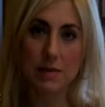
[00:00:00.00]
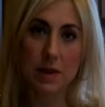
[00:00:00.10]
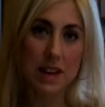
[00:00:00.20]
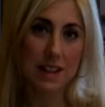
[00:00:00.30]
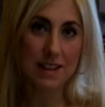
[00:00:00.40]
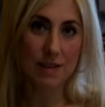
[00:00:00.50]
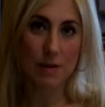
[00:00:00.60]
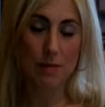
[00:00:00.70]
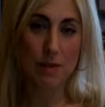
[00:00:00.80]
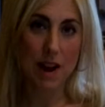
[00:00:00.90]
We eat this
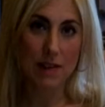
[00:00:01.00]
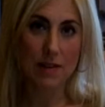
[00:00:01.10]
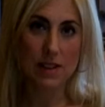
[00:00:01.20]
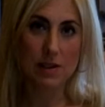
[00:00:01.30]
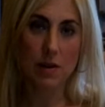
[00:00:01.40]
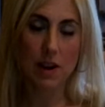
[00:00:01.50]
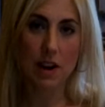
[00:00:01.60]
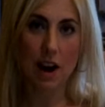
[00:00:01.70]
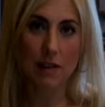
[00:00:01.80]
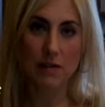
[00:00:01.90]
for breakfast quite
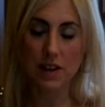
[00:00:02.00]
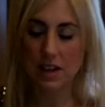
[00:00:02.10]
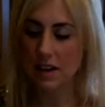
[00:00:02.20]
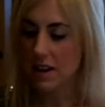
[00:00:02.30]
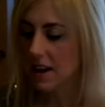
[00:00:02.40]
often.